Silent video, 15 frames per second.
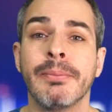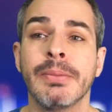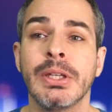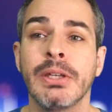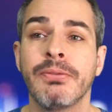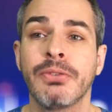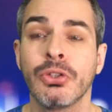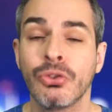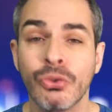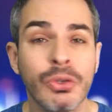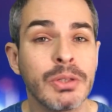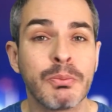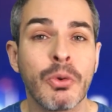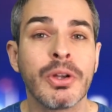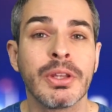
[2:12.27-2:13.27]
if you do
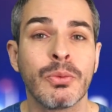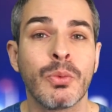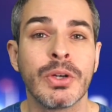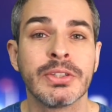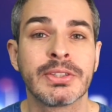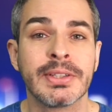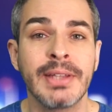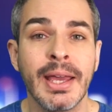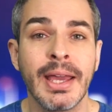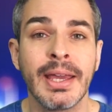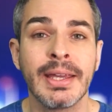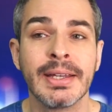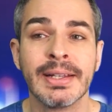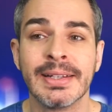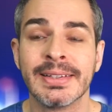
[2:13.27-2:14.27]
it more than once a
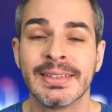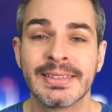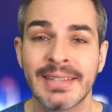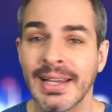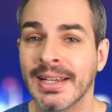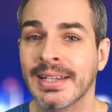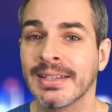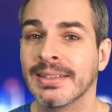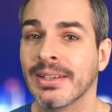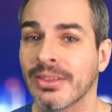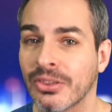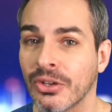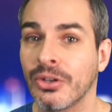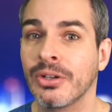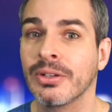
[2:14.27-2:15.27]
day, the second and
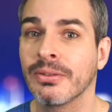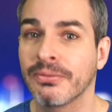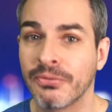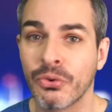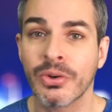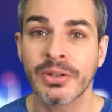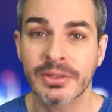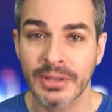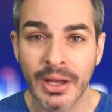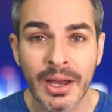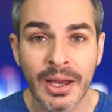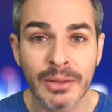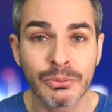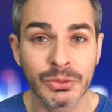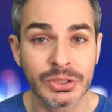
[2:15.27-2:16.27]
third and fourth
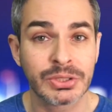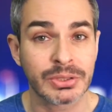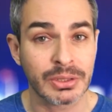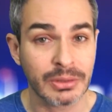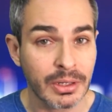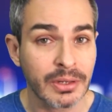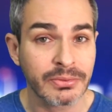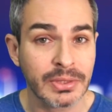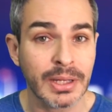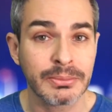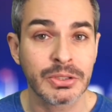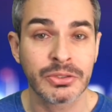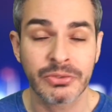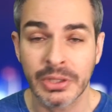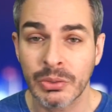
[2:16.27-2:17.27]
time, which a lot of times
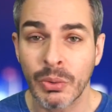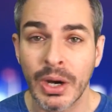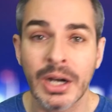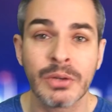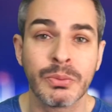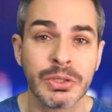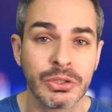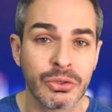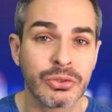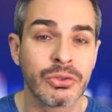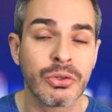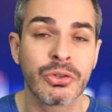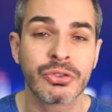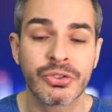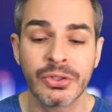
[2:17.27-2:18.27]
is required when you're on a
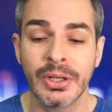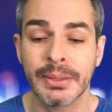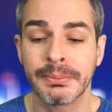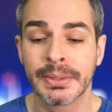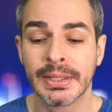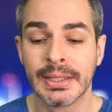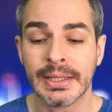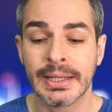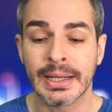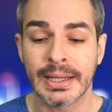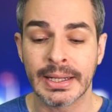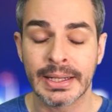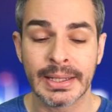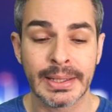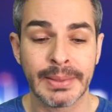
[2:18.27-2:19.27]
long trip,
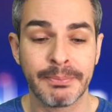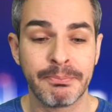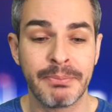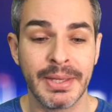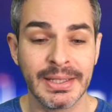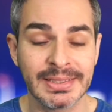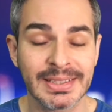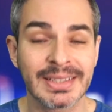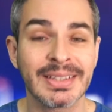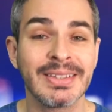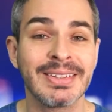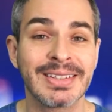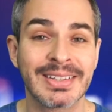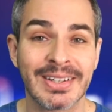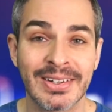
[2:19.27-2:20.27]
basically
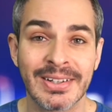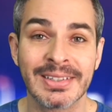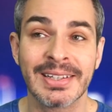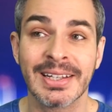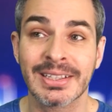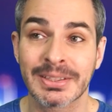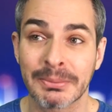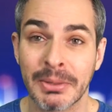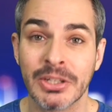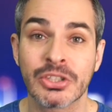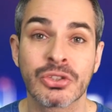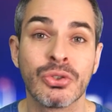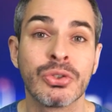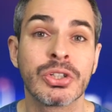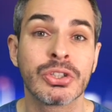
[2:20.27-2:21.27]
the car takes much
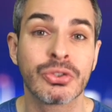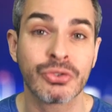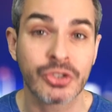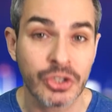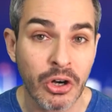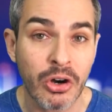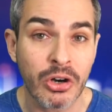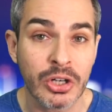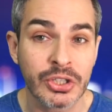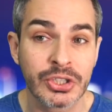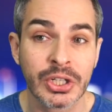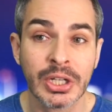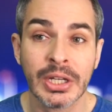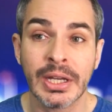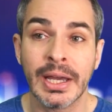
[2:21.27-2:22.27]
longer to
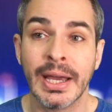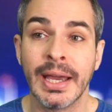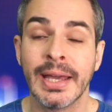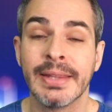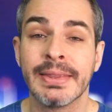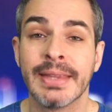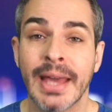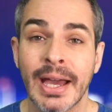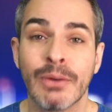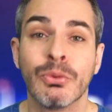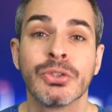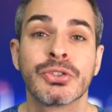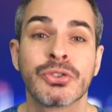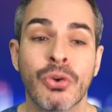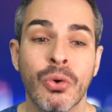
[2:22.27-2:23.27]
charge, and that
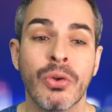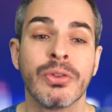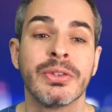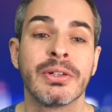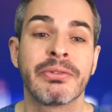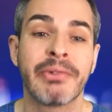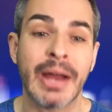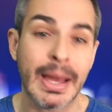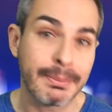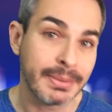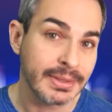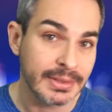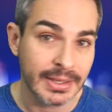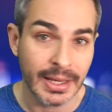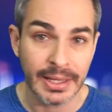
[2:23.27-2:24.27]
was called the
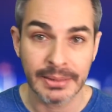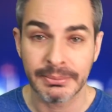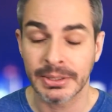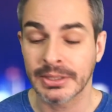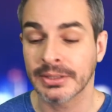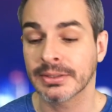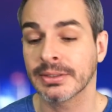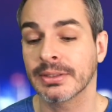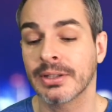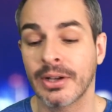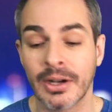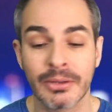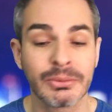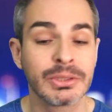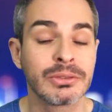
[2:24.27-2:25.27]
Rapidgate, because the
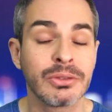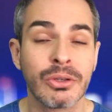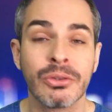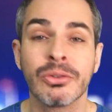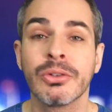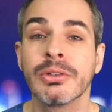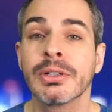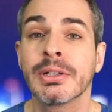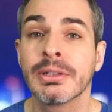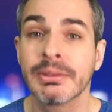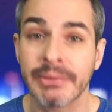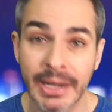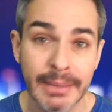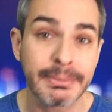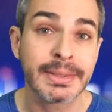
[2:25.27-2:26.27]
car was no longer
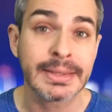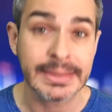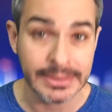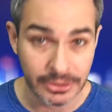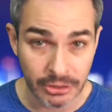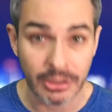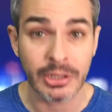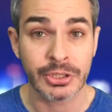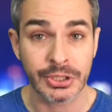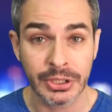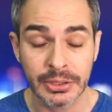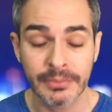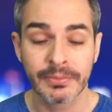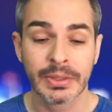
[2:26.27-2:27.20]
rapidly charging,